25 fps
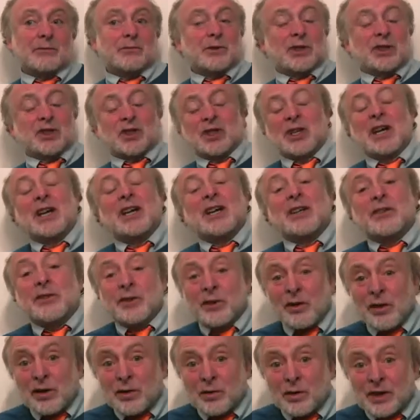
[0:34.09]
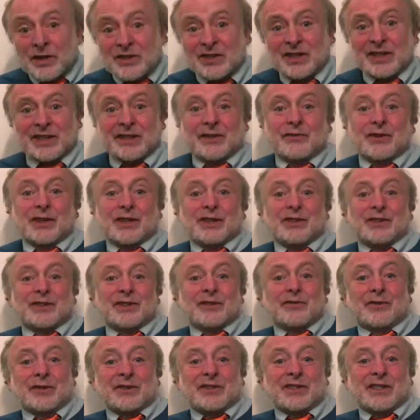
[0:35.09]
which there are quite significant
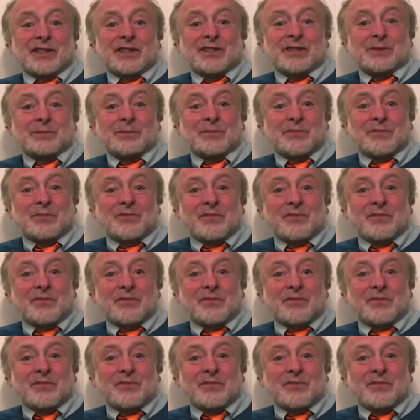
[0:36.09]
differences.